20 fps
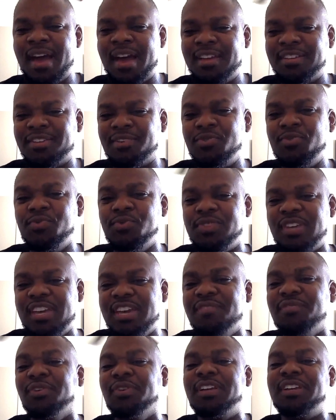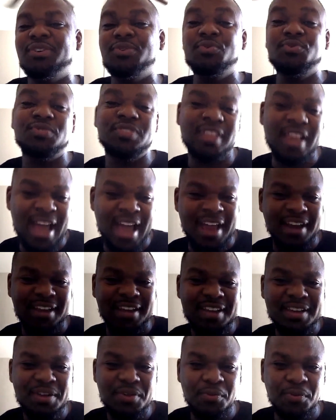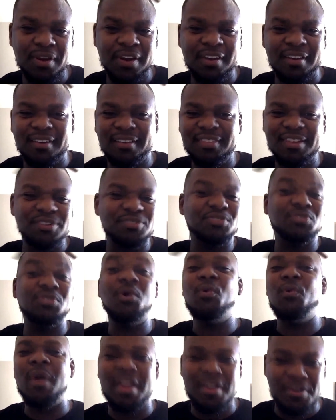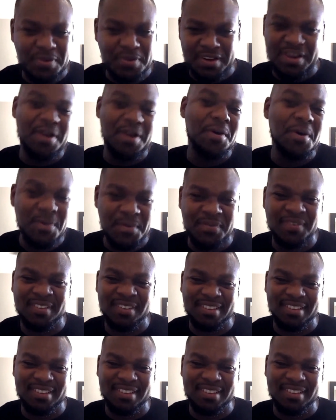minds of who's evil and who's not, when there's no way you can know,